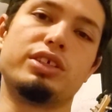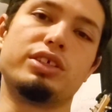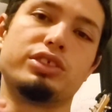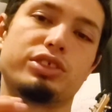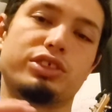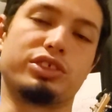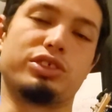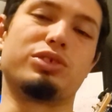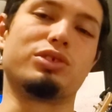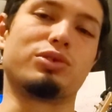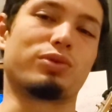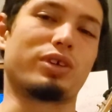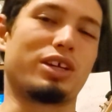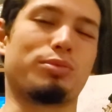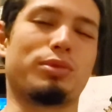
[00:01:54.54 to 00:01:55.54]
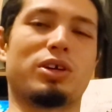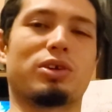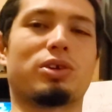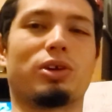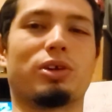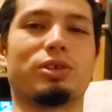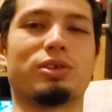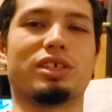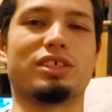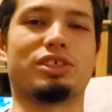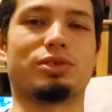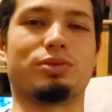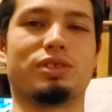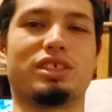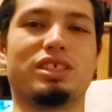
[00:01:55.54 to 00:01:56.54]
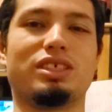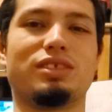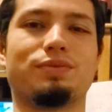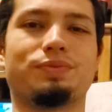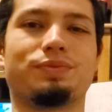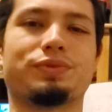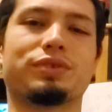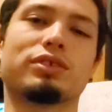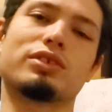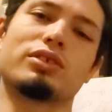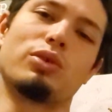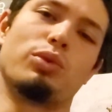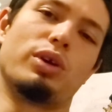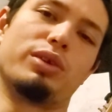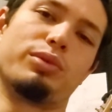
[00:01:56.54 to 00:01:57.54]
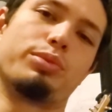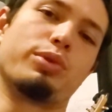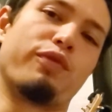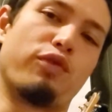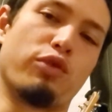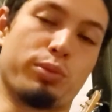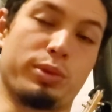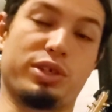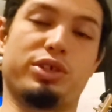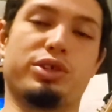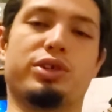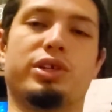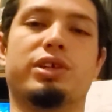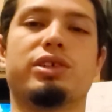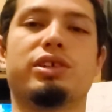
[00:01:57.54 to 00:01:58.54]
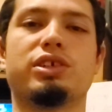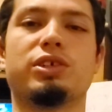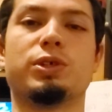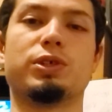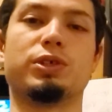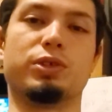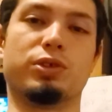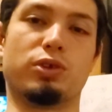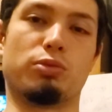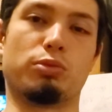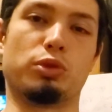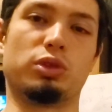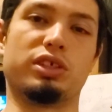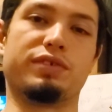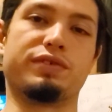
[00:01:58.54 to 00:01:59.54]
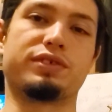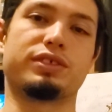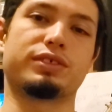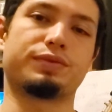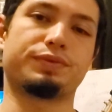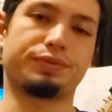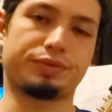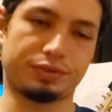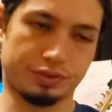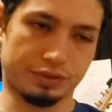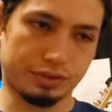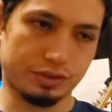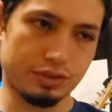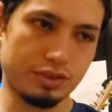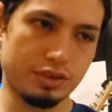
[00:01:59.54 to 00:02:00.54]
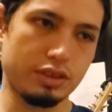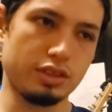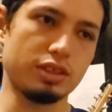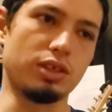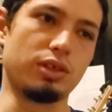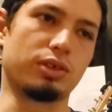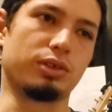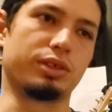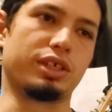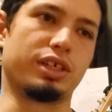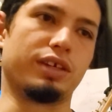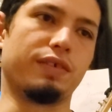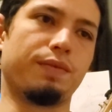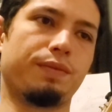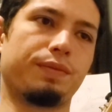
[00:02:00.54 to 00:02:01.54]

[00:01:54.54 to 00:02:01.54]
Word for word: just do the right amount of cardio that you need while performing your normal lifts. Okay,